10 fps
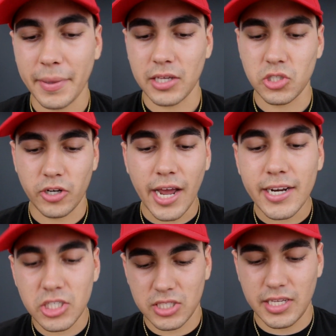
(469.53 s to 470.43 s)
because you're kind
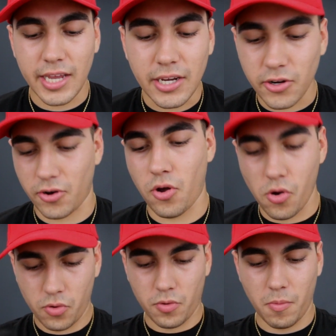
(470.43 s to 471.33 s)
of just in your
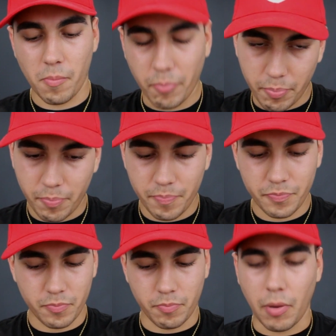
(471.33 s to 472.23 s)
own
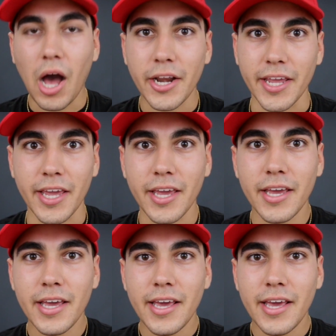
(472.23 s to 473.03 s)
body.